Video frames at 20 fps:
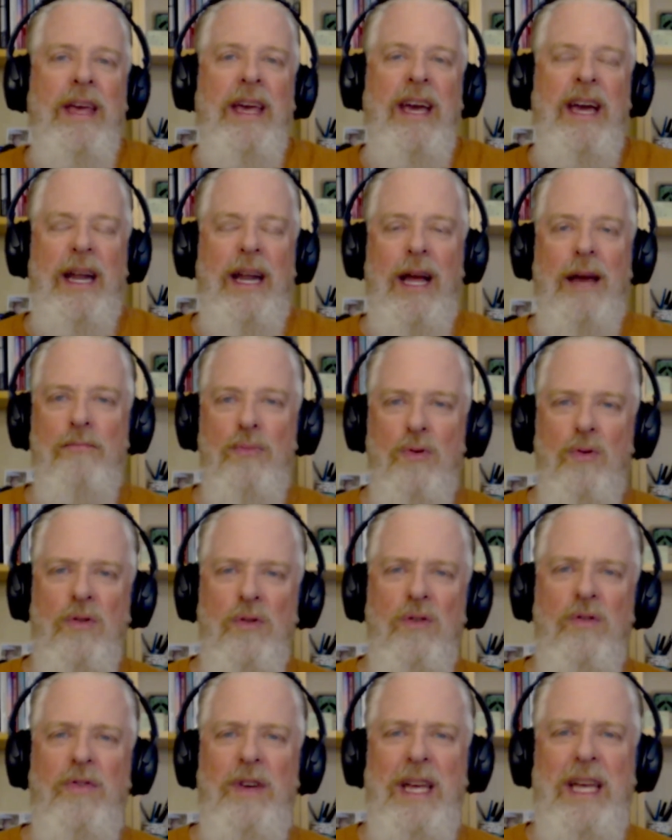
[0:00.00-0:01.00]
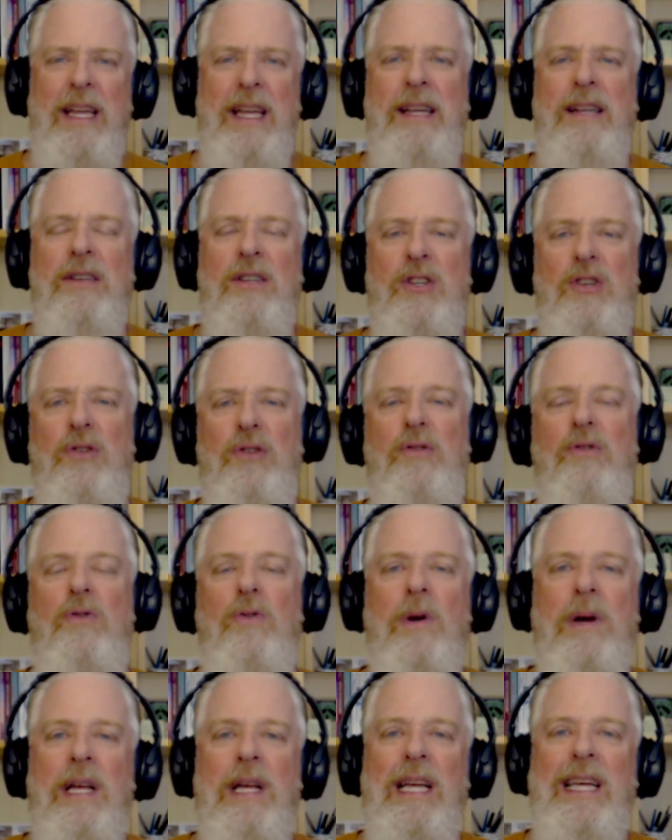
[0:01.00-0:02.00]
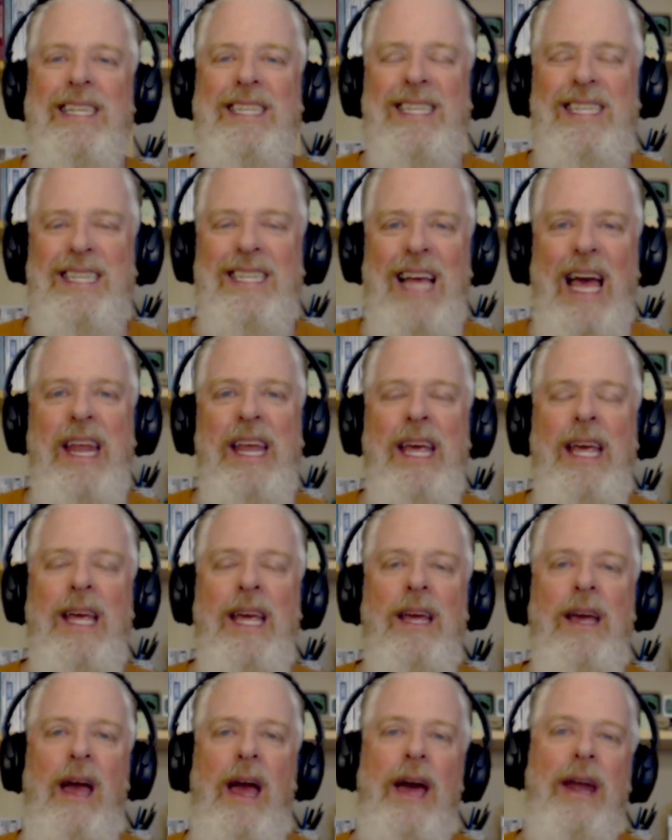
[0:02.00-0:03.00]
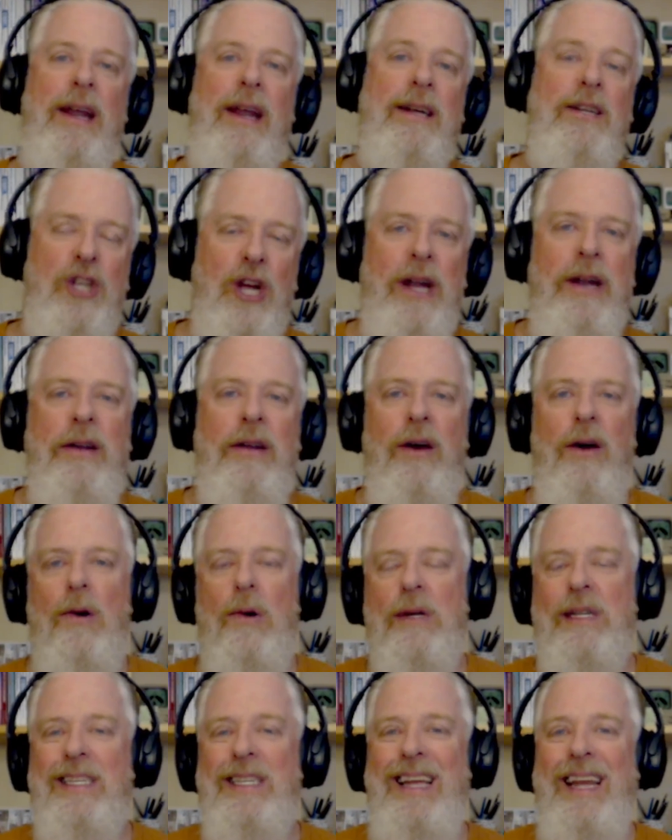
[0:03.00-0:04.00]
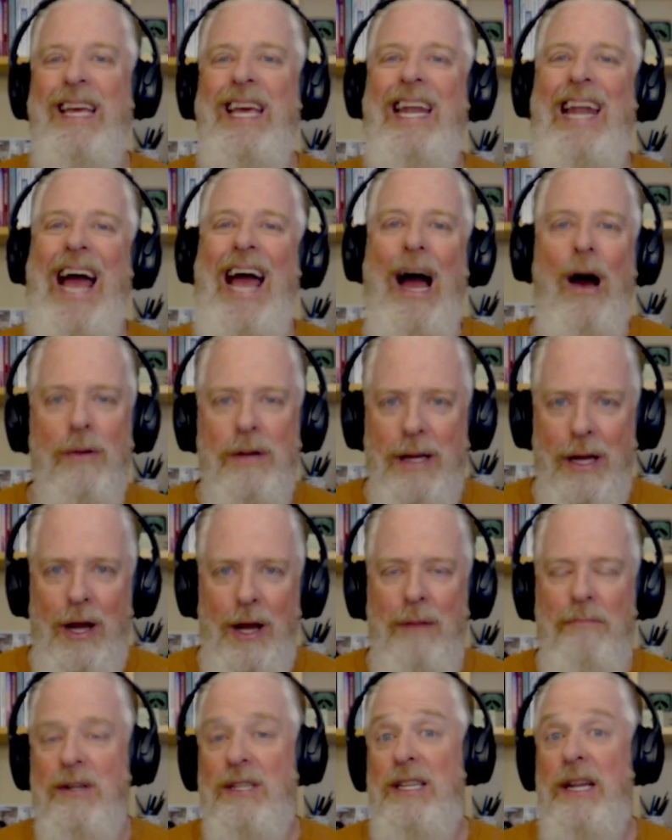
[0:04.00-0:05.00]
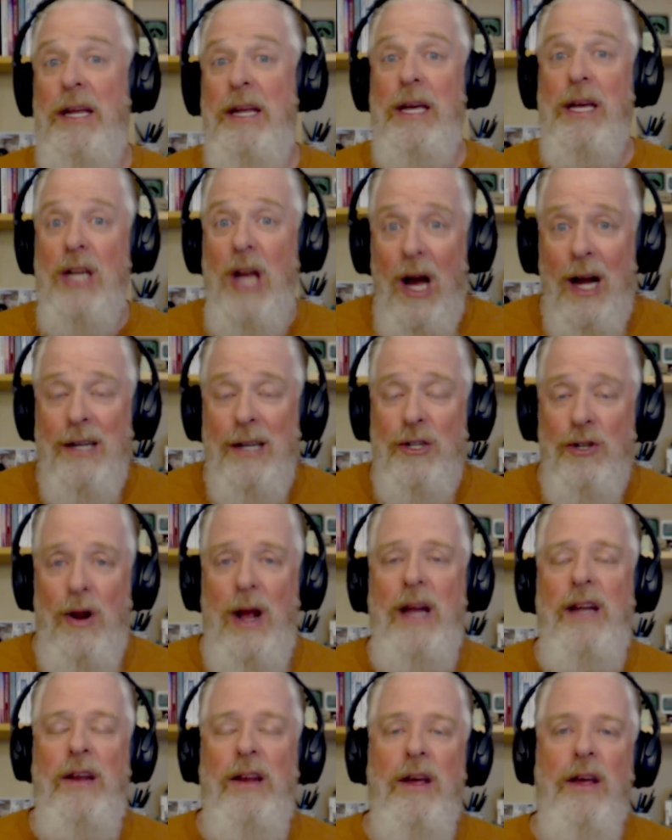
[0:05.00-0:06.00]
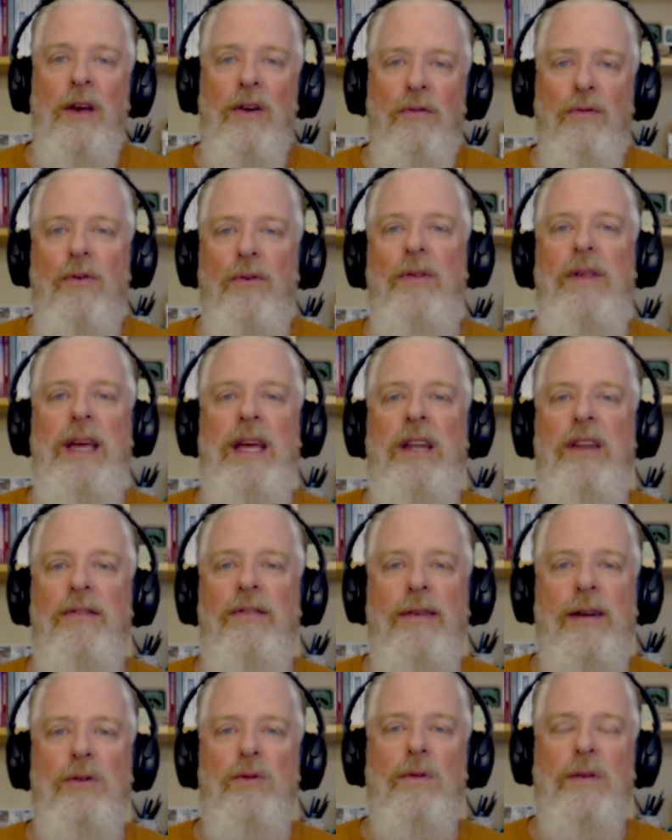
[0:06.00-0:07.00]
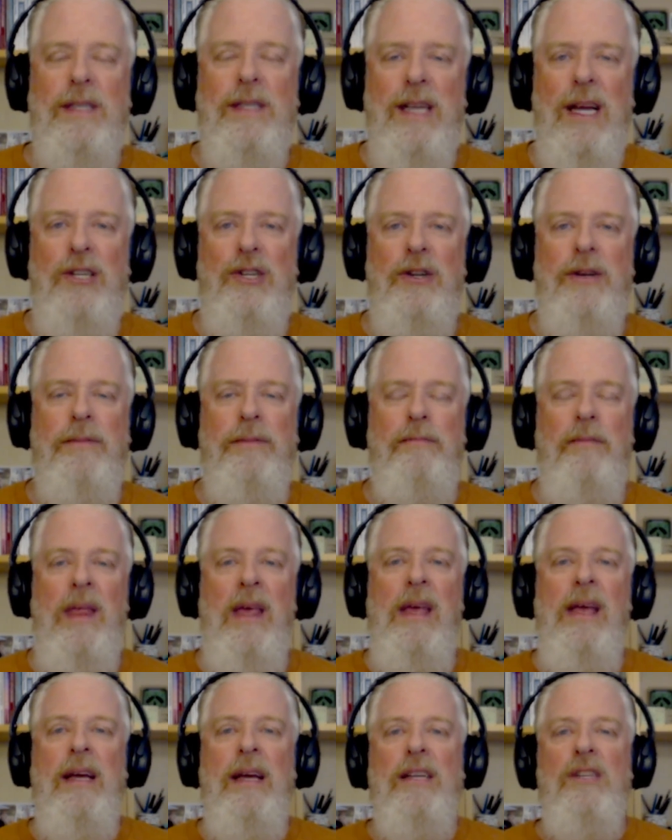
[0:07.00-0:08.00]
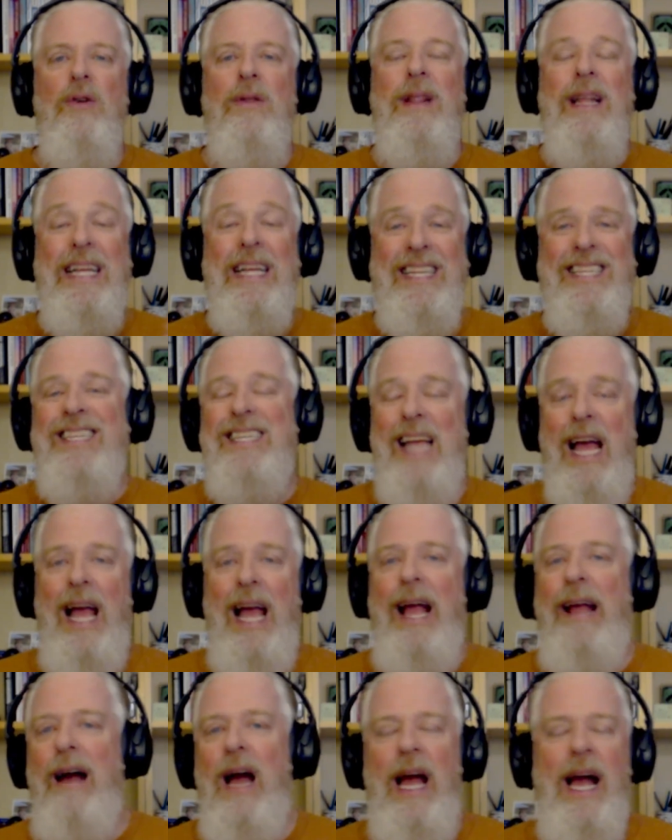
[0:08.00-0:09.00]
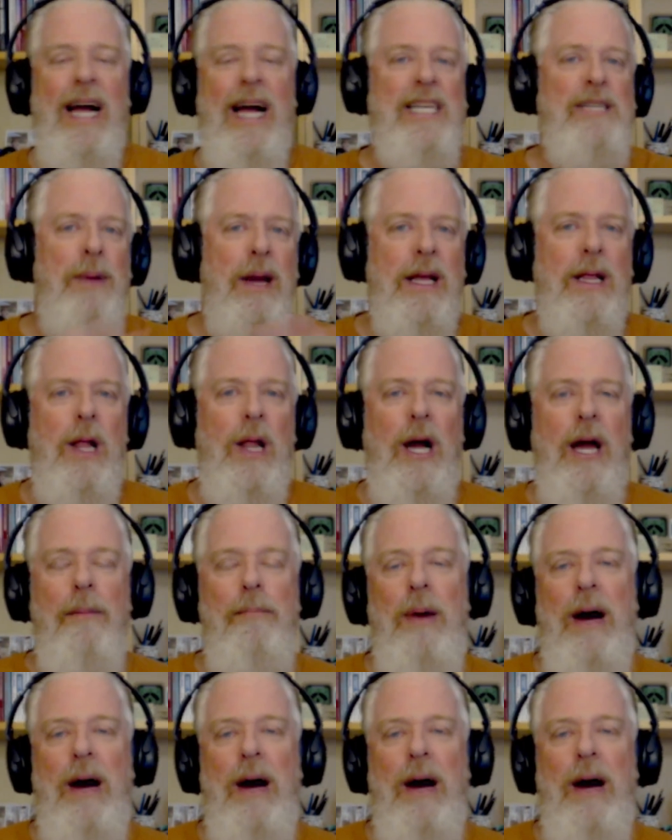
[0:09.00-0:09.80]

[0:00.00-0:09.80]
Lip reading: and I move into setting an agenda or setting an outcome or setting a contract for the individual session. So let's say I ask my client a